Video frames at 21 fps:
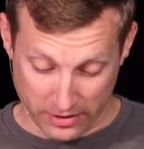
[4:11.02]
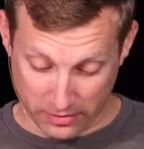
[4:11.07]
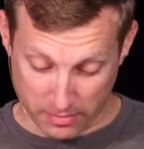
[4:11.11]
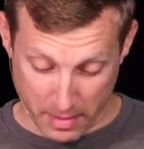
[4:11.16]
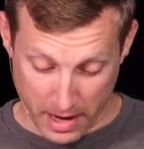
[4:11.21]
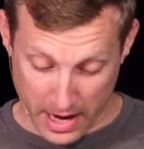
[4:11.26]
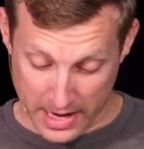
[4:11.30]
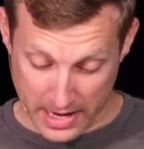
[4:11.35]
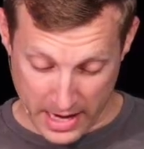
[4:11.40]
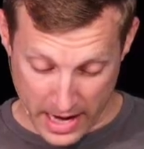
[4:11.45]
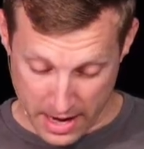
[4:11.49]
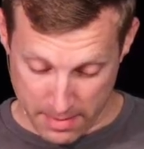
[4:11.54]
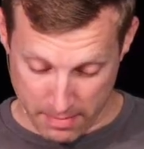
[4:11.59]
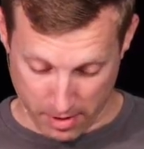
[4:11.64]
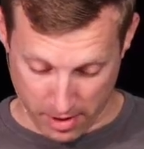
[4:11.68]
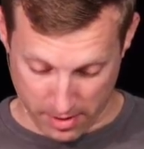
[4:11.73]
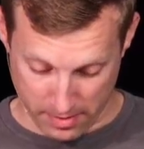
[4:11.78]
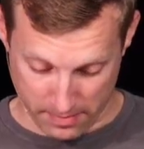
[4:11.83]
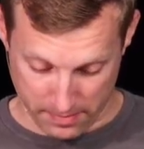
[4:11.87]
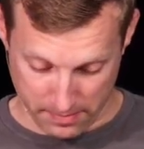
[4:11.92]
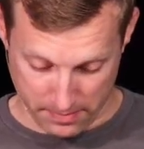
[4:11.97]
my
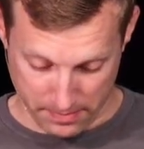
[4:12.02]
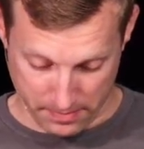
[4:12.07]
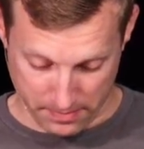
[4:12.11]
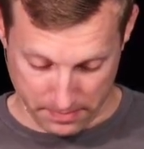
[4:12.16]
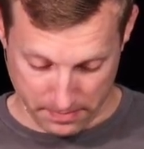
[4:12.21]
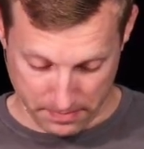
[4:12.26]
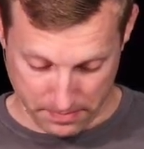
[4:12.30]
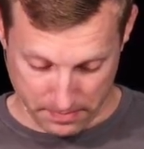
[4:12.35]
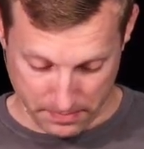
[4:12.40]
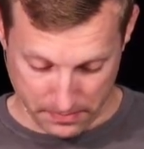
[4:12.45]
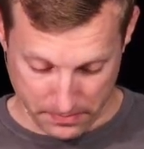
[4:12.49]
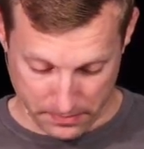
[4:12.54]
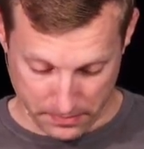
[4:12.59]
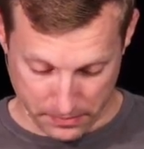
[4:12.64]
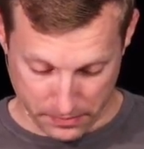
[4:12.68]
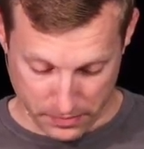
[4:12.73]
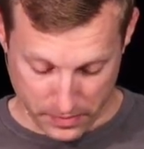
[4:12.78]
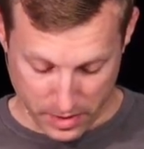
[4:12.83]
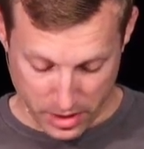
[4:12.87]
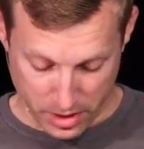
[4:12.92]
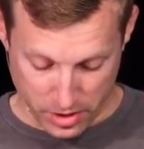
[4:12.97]
neighbor?'
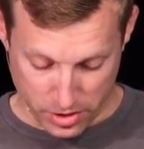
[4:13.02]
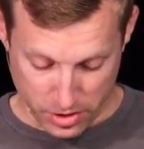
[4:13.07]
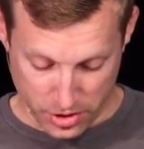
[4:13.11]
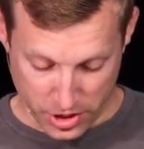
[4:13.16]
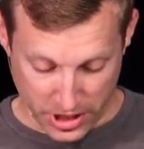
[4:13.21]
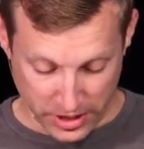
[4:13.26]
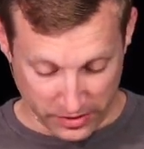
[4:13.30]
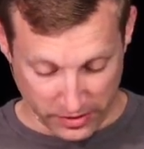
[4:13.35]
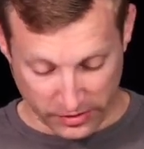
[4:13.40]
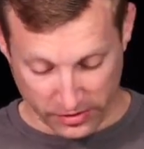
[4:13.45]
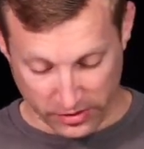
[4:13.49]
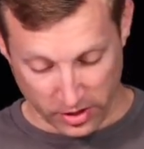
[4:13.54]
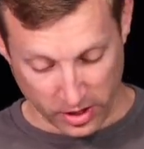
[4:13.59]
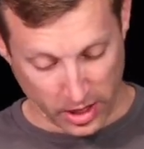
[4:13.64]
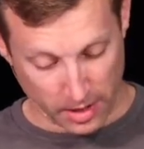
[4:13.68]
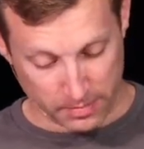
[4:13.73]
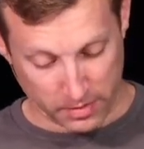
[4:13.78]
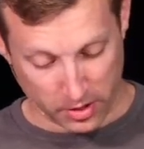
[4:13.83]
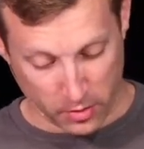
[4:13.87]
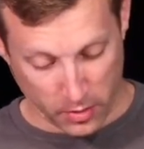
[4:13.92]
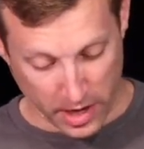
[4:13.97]
Jesus took
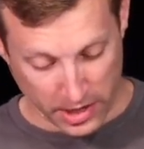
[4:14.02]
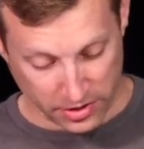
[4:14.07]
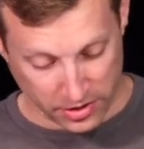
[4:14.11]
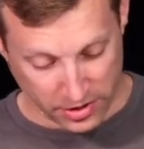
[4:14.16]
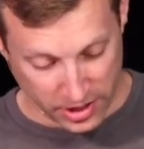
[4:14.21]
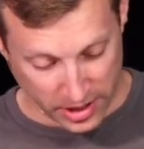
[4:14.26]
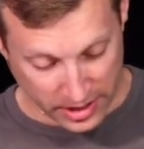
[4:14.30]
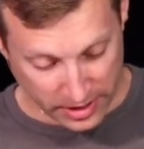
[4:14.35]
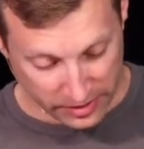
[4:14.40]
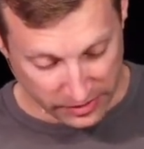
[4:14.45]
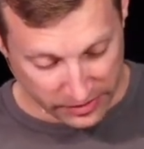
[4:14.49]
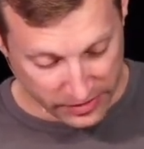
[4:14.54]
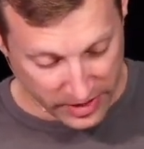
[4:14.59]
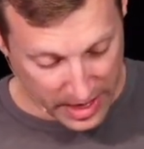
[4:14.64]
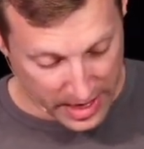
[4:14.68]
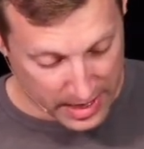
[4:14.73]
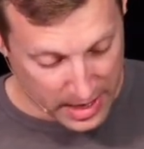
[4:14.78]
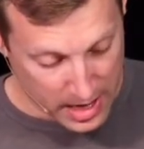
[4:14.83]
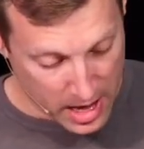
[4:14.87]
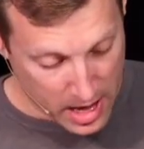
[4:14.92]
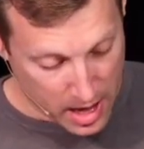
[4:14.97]
up the question and
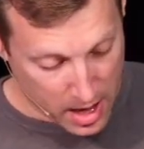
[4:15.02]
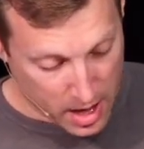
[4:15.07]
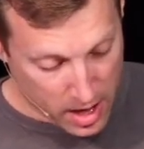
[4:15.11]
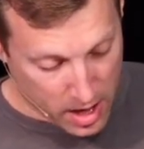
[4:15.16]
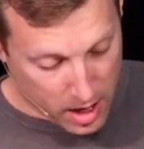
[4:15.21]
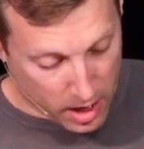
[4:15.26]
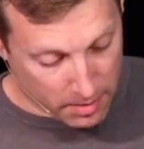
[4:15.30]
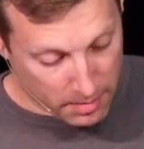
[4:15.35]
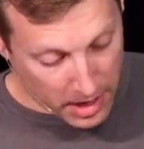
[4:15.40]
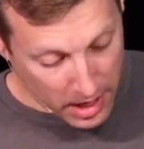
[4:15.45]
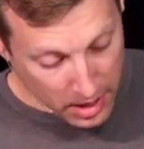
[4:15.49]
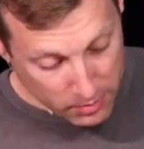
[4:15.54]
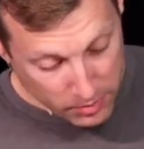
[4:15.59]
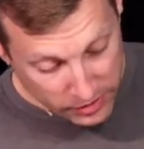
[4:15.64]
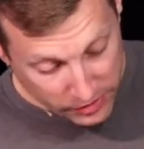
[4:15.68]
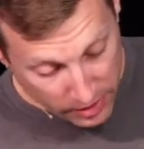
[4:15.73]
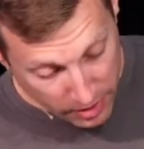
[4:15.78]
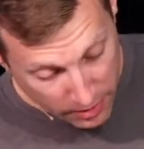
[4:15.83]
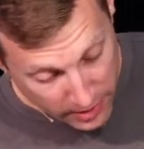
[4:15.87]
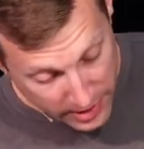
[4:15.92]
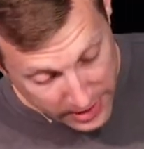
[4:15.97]
said, 'A man was
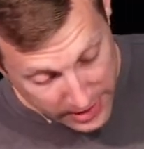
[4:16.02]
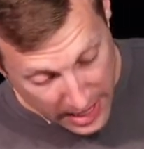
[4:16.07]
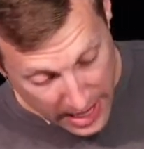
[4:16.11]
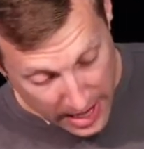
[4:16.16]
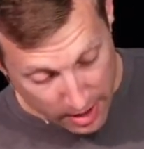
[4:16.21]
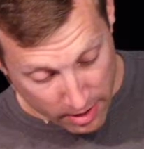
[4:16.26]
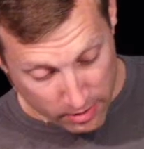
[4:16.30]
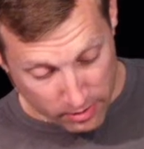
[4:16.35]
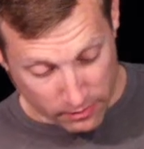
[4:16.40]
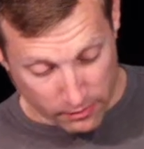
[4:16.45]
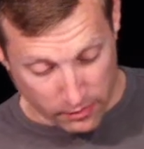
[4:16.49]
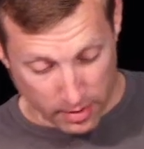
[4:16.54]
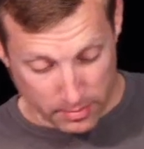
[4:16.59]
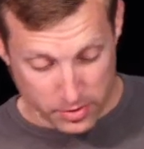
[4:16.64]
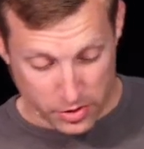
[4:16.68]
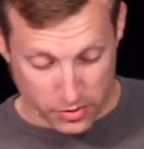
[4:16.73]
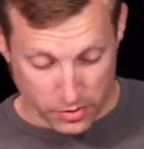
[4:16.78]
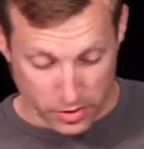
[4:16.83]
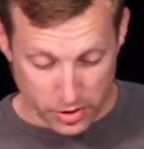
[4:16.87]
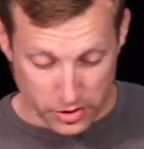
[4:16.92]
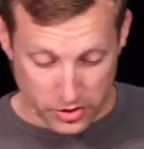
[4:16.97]
going down from
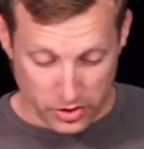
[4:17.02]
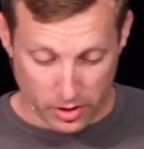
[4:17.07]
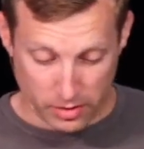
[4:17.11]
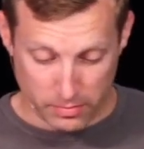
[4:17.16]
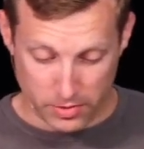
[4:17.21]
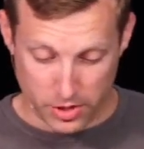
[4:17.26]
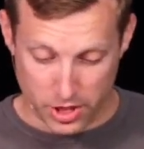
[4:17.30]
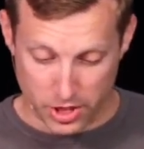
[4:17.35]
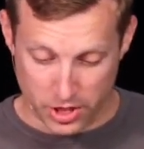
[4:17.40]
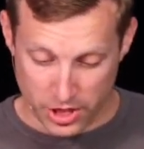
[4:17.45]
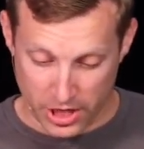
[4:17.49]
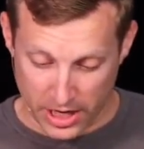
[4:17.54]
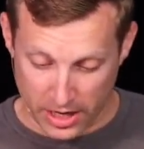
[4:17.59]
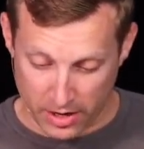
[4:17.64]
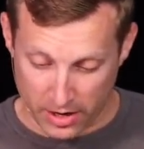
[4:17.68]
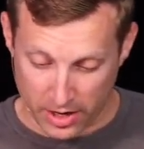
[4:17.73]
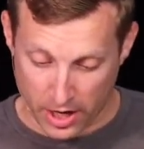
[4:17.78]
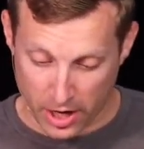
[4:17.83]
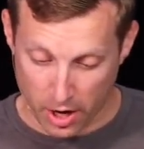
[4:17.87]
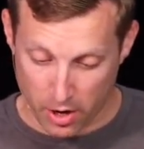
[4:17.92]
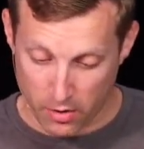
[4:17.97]
Jerusalem to
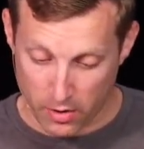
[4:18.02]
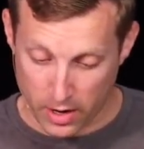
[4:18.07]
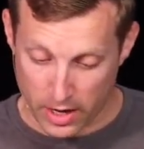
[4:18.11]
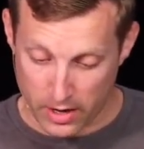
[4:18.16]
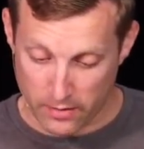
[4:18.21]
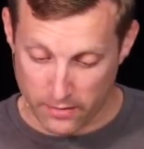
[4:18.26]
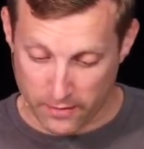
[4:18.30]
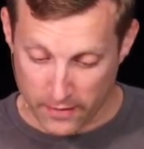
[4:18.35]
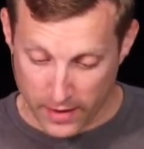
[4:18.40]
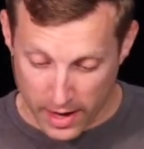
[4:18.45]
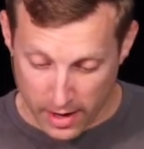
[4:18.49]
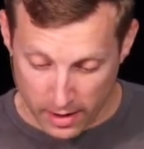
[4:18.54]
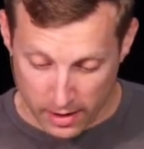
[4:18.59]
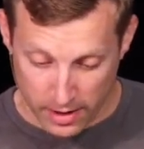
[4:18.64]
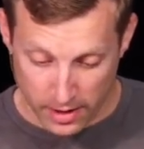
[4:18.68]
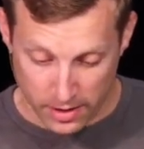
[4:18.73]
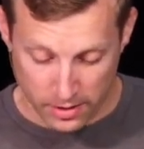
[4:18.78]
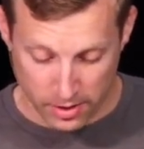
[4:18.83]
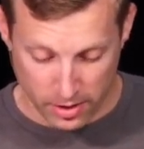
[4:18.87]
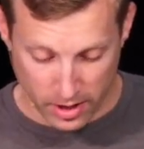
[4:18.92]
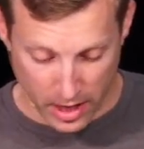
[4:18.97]
Jericho and fell
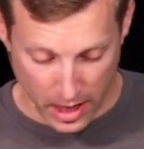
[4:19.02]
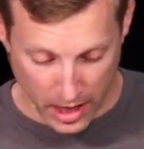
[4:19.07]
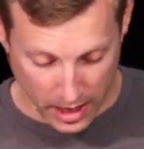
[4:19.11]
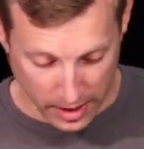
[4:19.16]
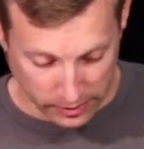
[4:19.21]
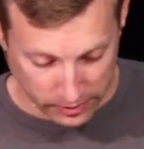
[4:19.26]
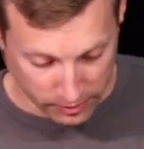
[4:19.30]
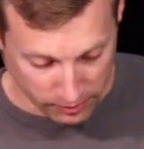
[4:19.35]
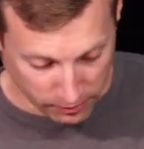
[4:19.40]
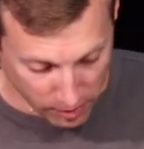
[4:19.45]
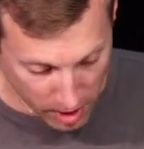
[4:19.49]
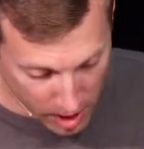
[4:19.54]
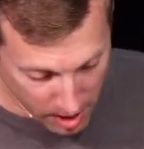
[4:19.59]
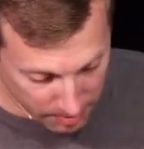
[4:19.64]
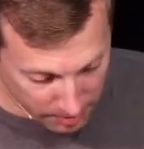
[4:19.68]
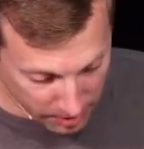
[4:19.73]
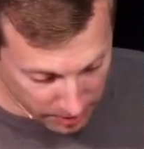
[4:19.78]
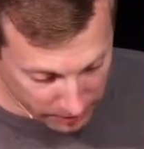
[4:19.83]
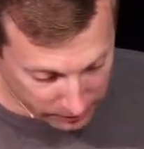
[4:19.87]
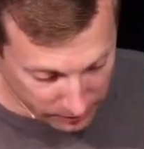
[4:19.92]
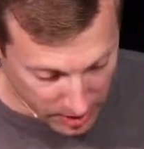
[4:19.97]
into the hands of
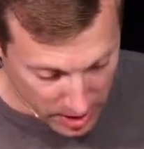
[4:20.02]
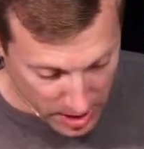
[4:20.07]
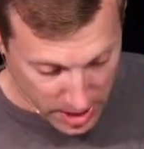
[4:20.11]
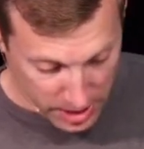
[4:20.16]
robbers.